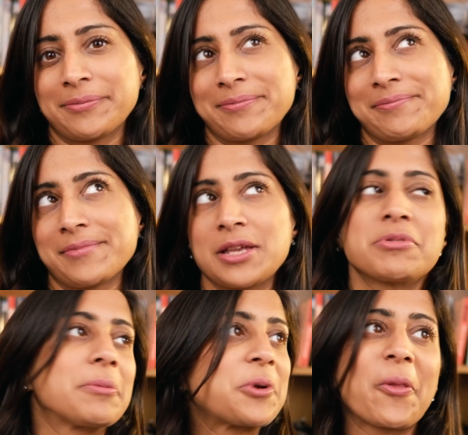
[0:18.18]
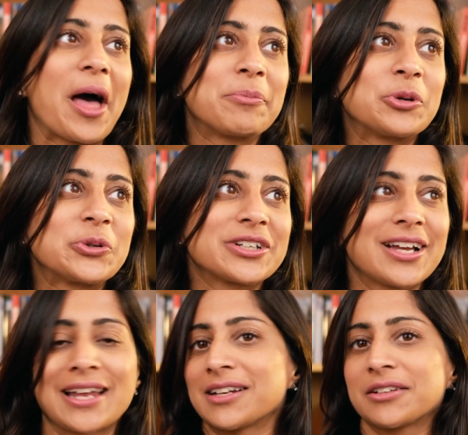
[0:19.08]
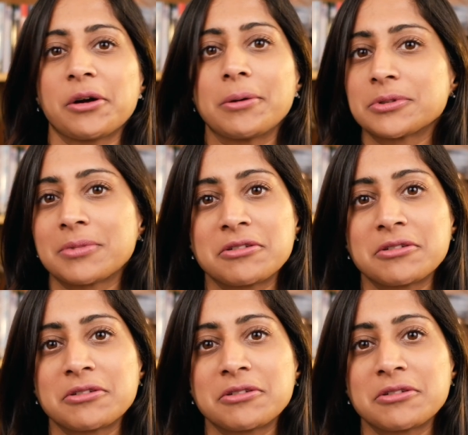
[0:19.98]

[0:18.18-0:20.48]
"Maybe I'm not that bored," and I'd go up to my